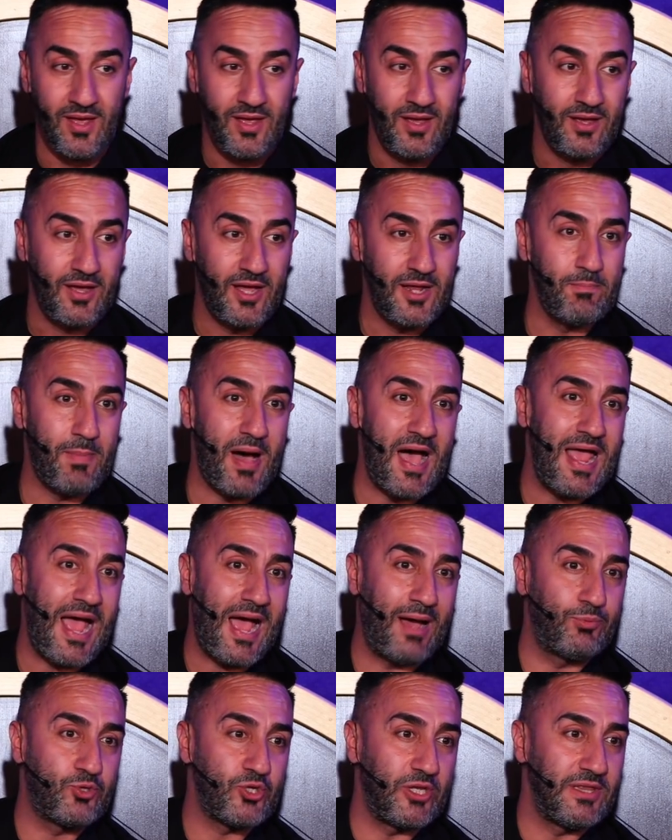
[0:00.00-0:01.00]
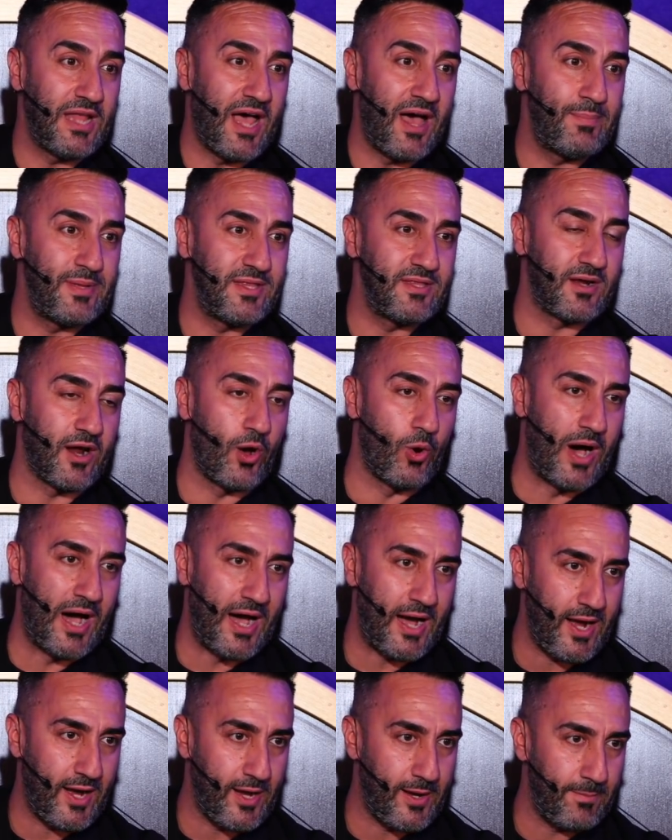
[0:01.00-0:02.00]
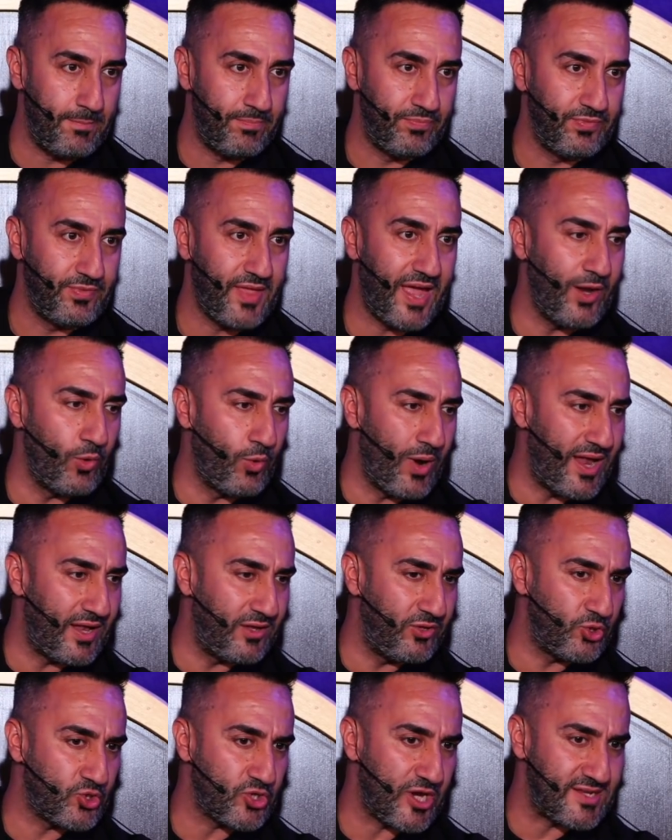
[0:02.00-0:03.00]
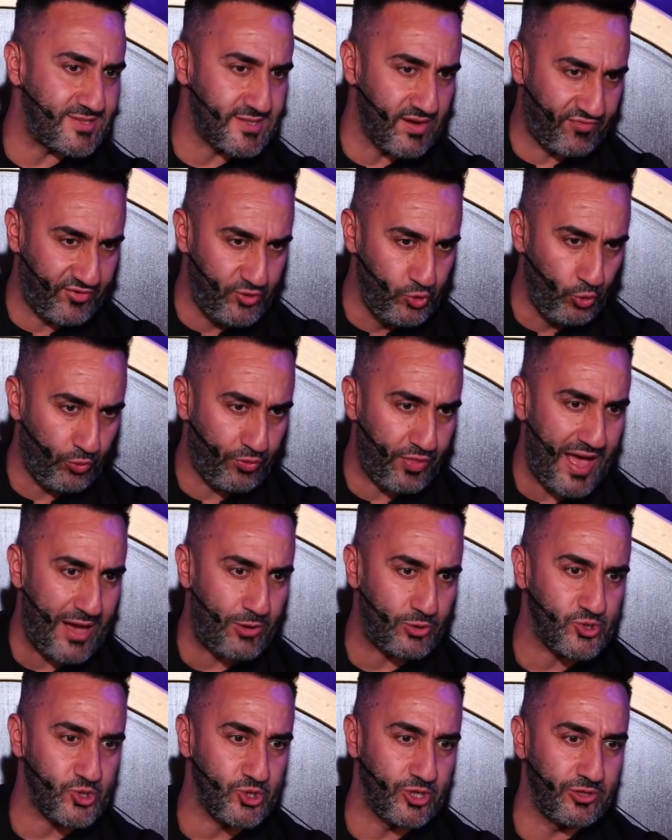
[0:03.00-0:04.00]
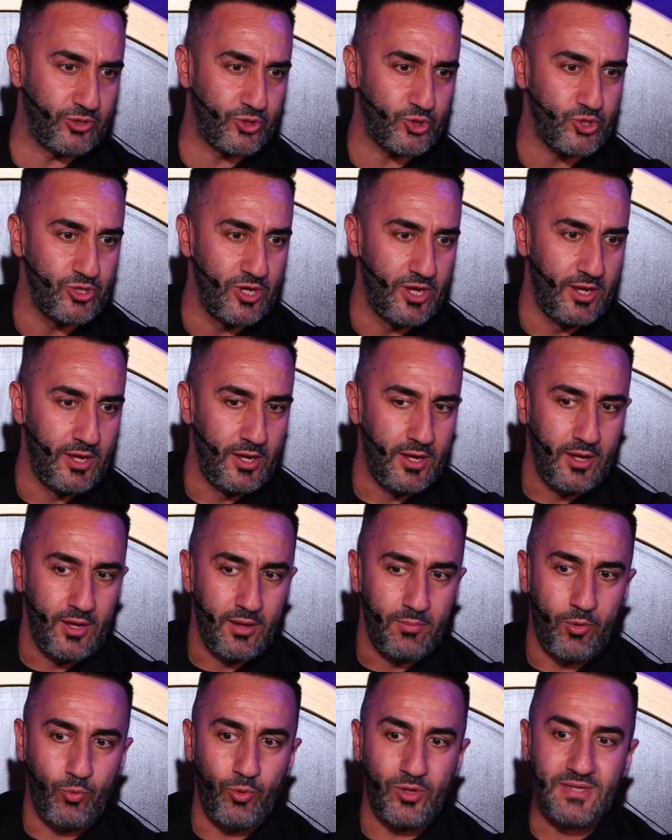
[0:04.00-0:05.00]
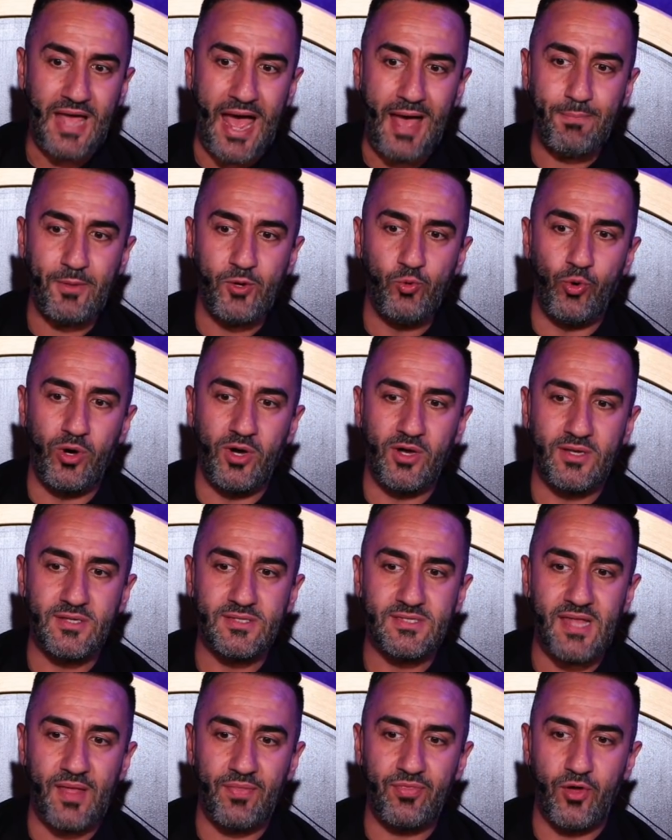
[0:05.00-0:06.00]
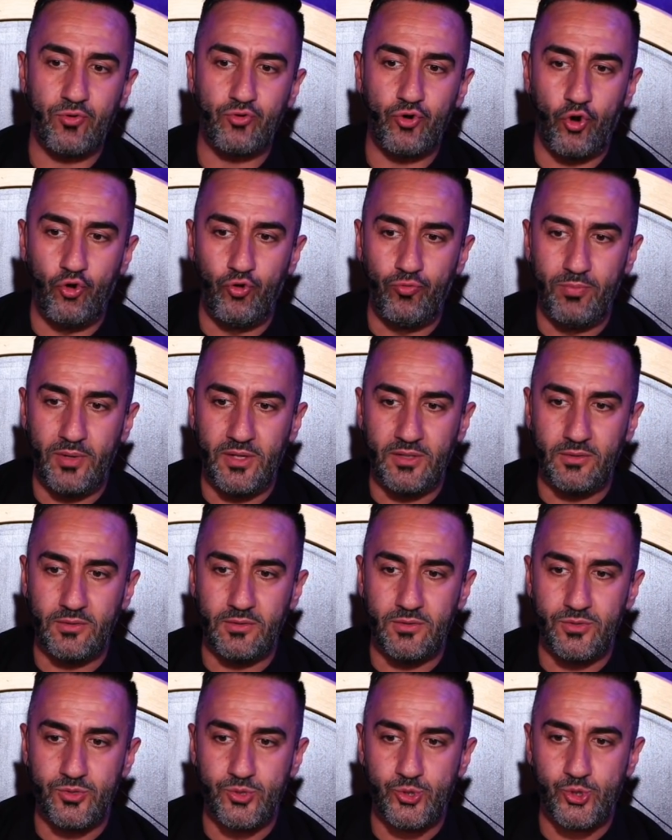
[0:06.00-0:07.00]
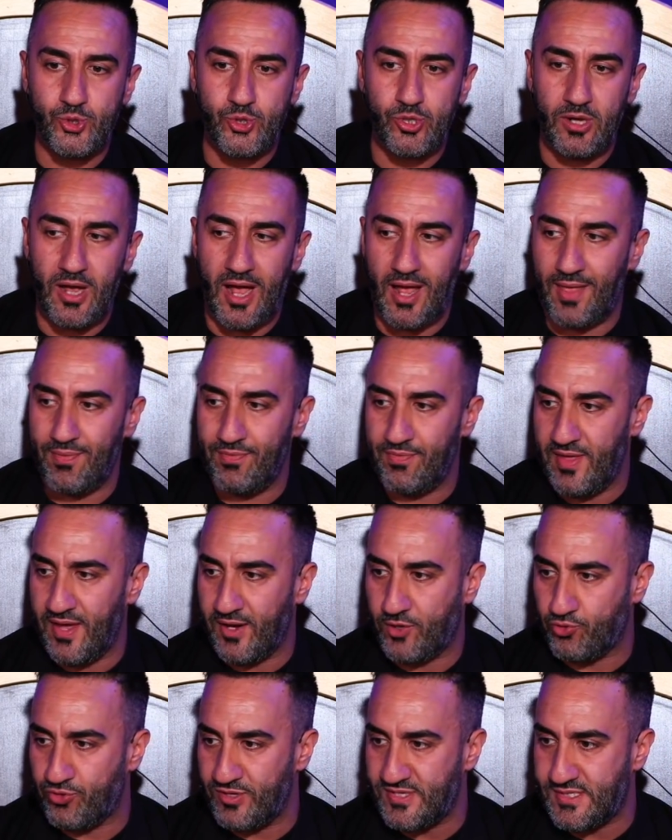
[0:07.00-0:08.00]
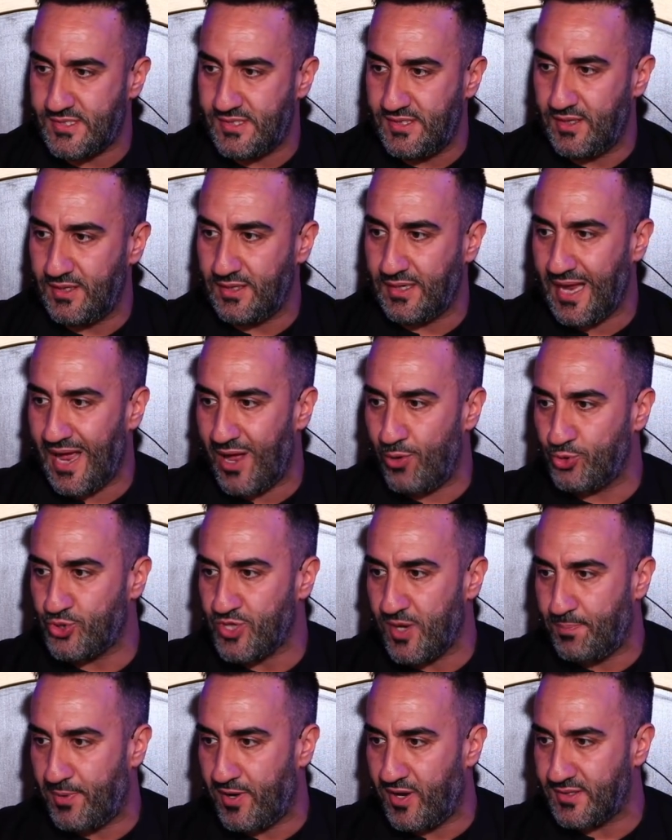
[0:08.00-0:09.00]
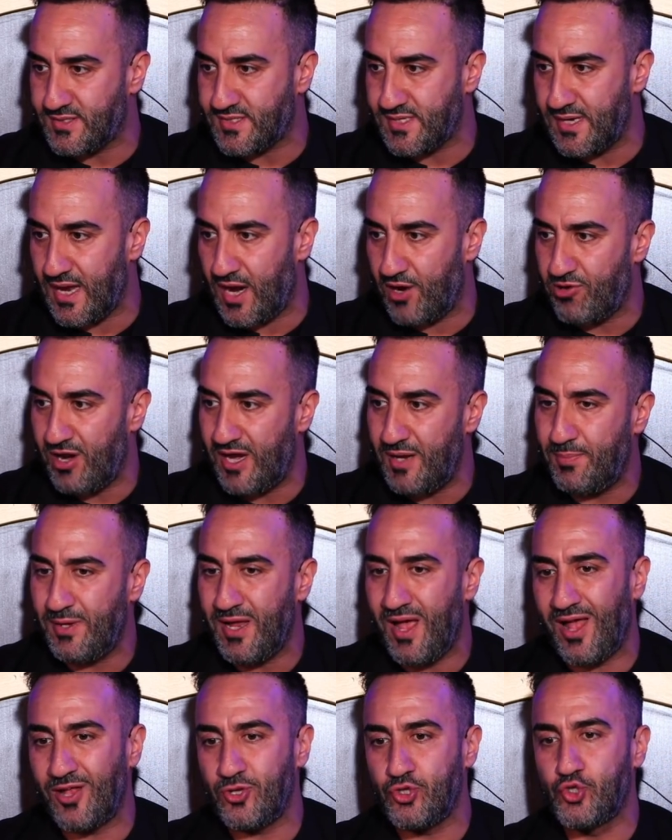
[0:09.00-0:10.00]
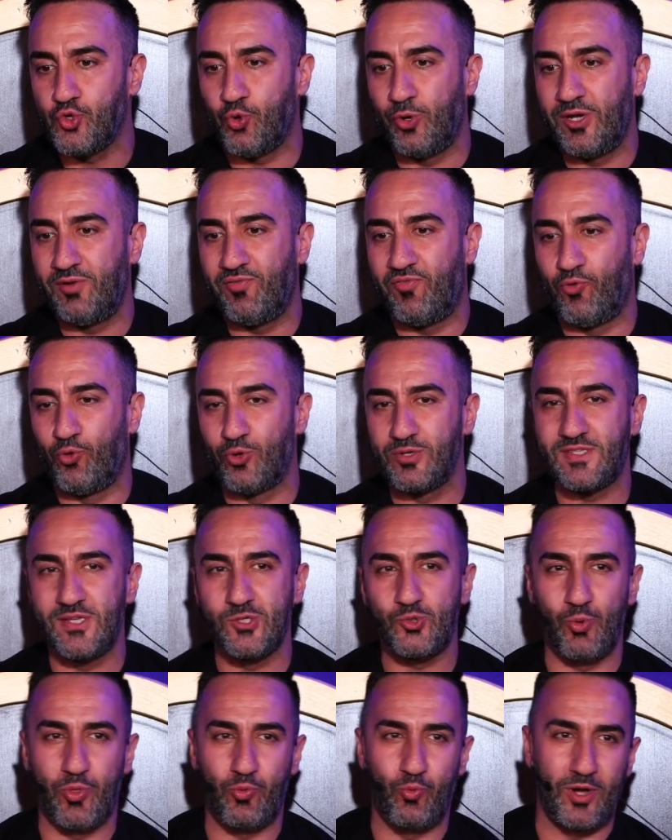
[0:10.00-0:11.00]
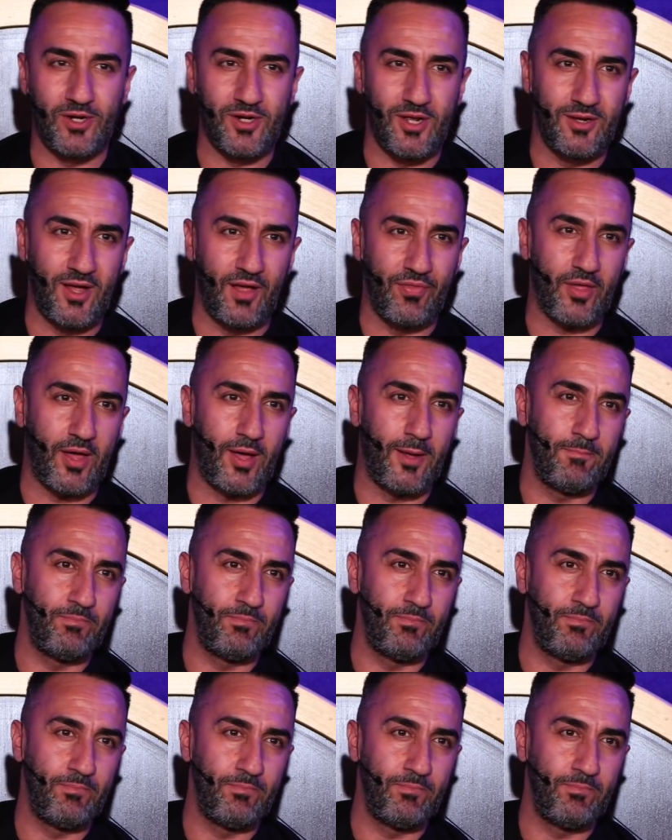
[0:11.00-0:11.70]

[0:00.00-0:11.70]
and by Abdullah bin Rawaha. They went as a few thousand. But what happened was that the Romans and their Christian counterparts in Arabia had joined forces with one another.